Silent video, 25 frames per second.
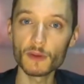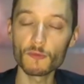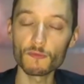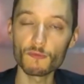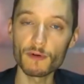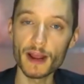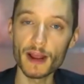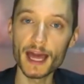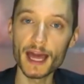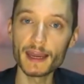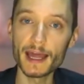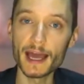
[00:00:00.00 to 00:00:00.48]

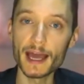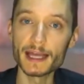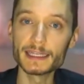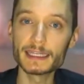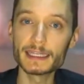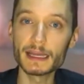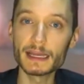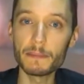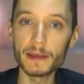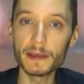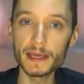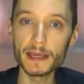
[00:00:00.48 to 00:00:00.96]
ran
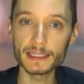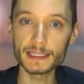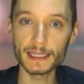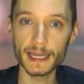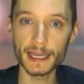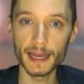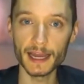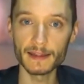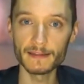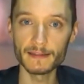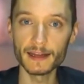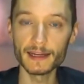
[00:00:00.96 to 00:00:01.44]
as a peace
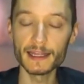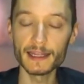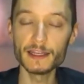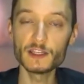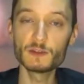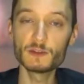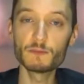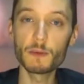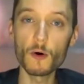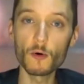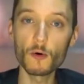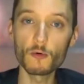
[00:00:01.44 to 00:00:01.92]
candidate. He
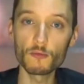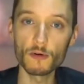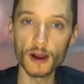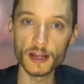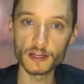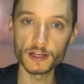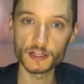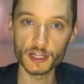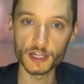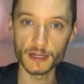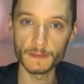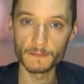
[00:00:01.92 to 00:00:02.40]
spoke
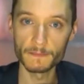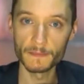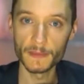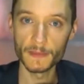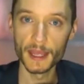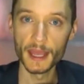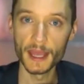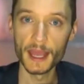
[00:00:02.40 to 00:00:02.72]
Russian.